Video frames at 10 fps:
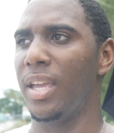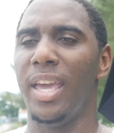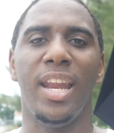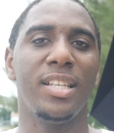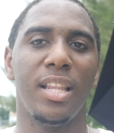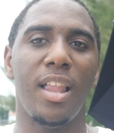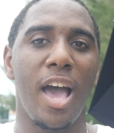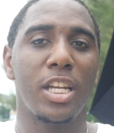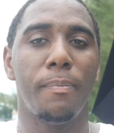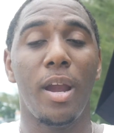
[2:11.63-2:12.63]
It has a
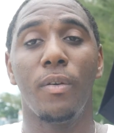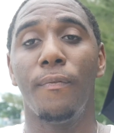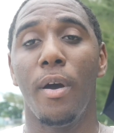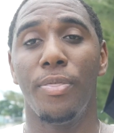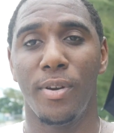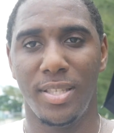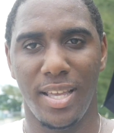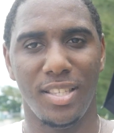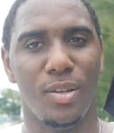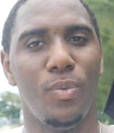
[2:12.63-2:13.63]
large micro four thirds
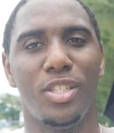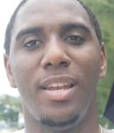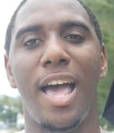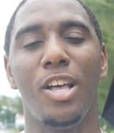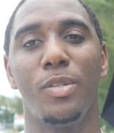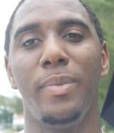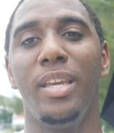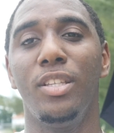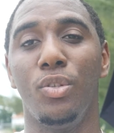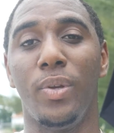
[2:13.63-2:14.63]
sensor, which allows
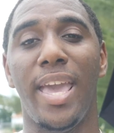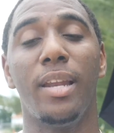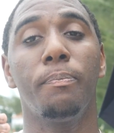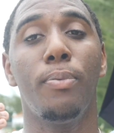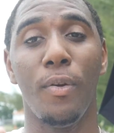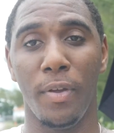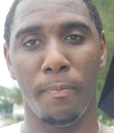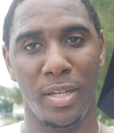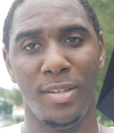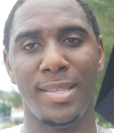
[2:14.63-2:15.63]
me to get perfect
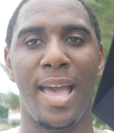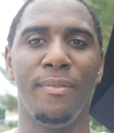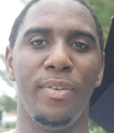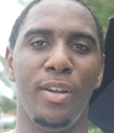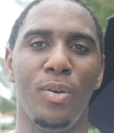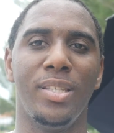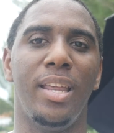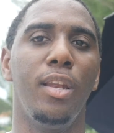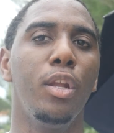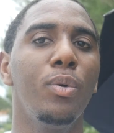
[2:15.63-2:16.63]
pictures and videos
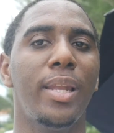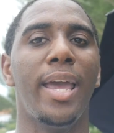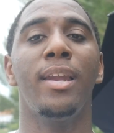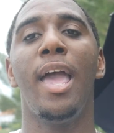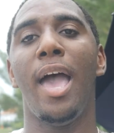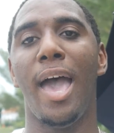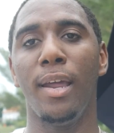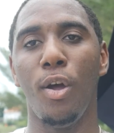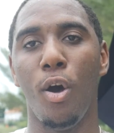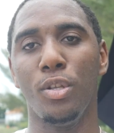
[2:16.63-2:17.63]
in low light,
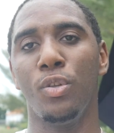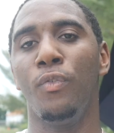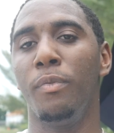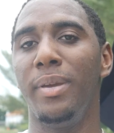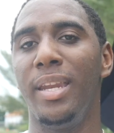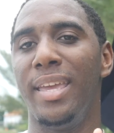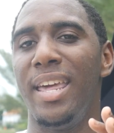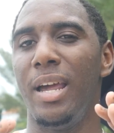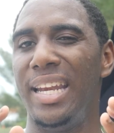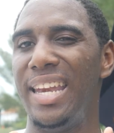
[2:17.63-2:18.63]
and also for me to
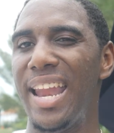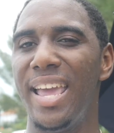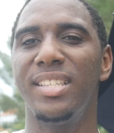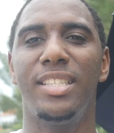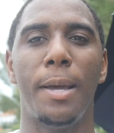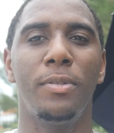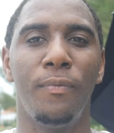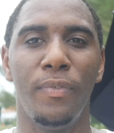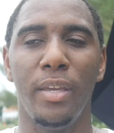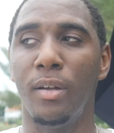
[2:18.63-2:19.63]
get a nice depth of
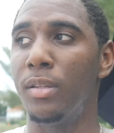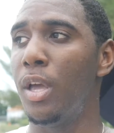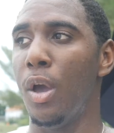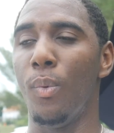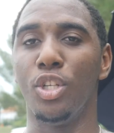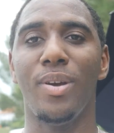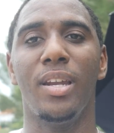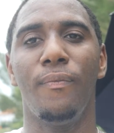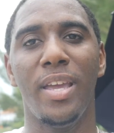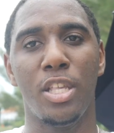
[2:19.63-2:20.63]
field when trying
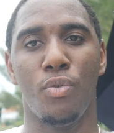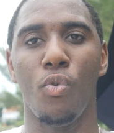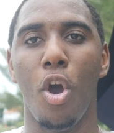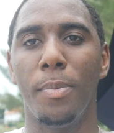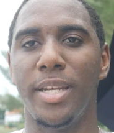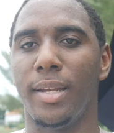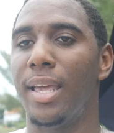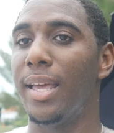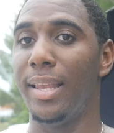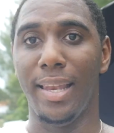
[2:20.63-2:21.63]
to phase through objects
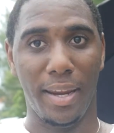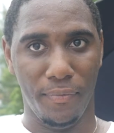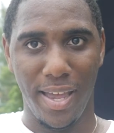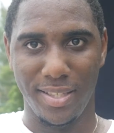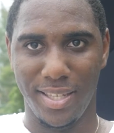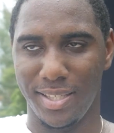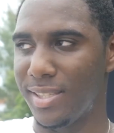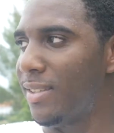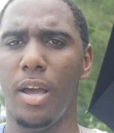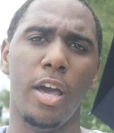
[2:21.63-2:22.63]
like fences.
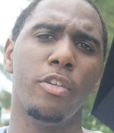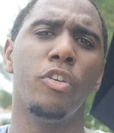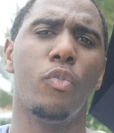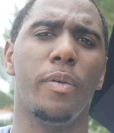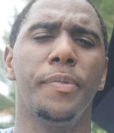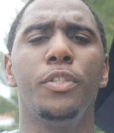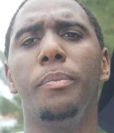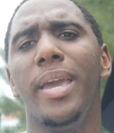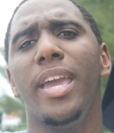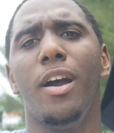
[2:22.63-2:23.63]
Other equipment you
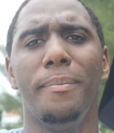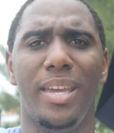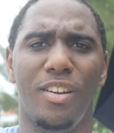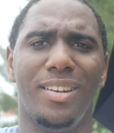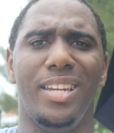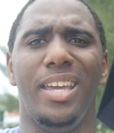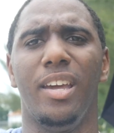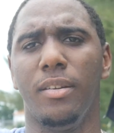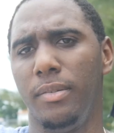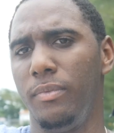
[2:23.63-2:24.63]
may or may not
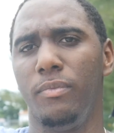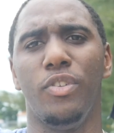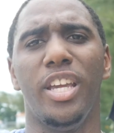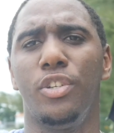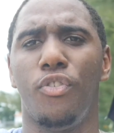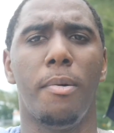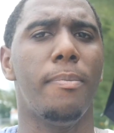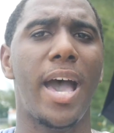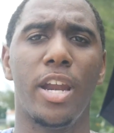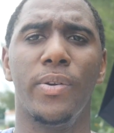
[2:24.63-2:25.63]
need range from
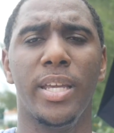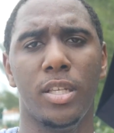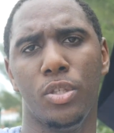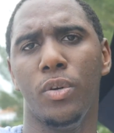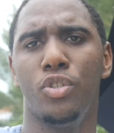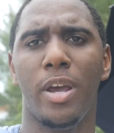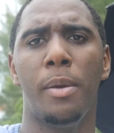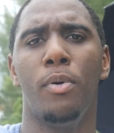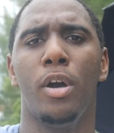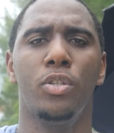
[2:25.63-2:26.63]
batteries to a
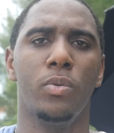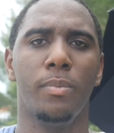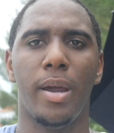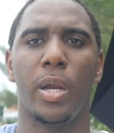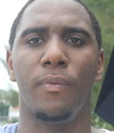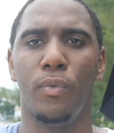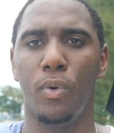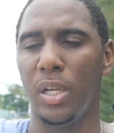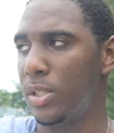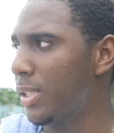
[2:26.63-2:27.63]
tripod to a
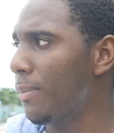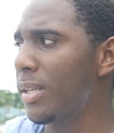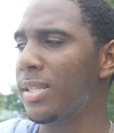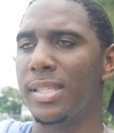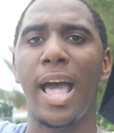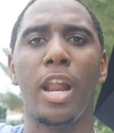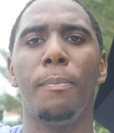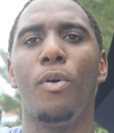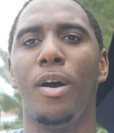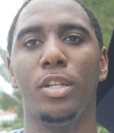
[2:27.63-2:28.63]
microphone to something to stand
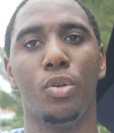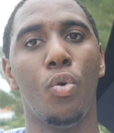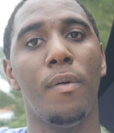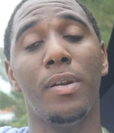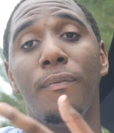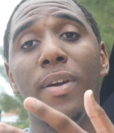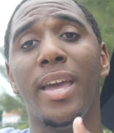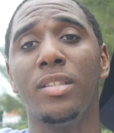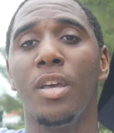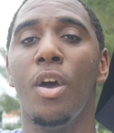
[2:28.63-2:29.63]
up on to go over the
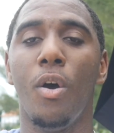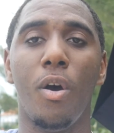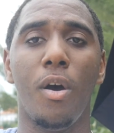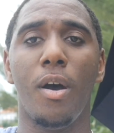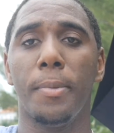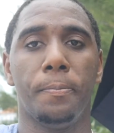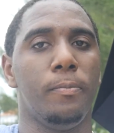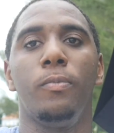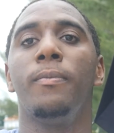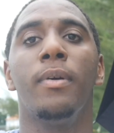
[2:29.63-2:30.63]
fence, or
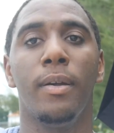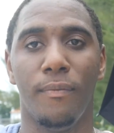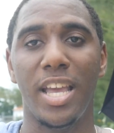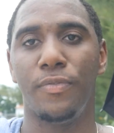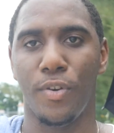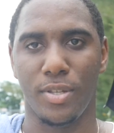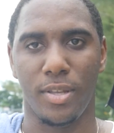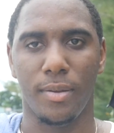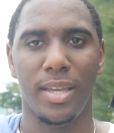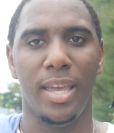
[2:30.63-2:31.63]
vice
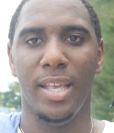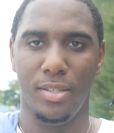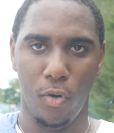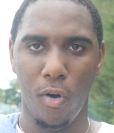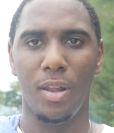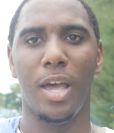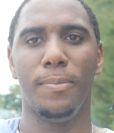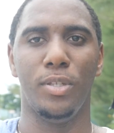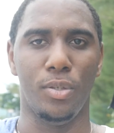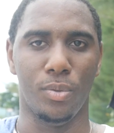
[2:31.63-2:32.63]
versa. It's all
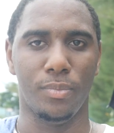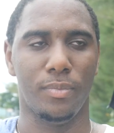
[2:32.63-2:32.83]
up to you.